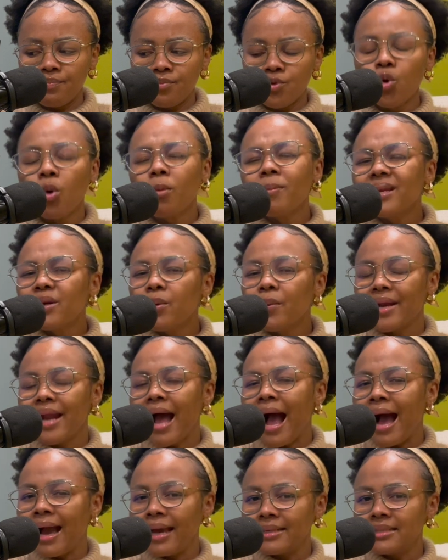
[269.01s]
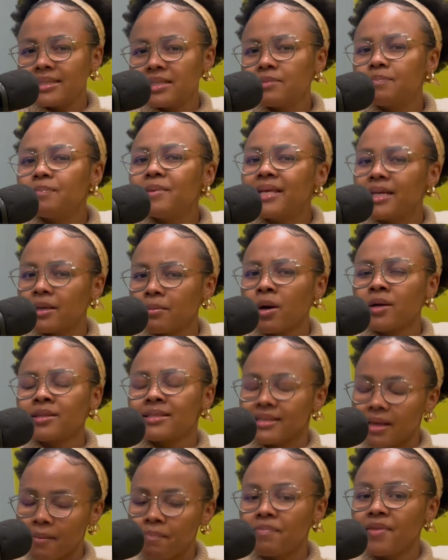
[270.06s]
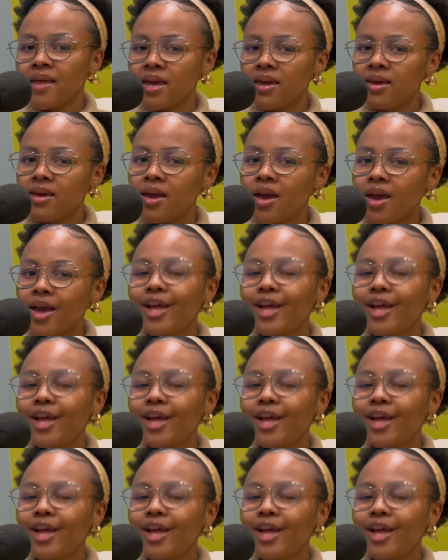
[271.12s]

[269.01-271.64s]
normally when I speak about something,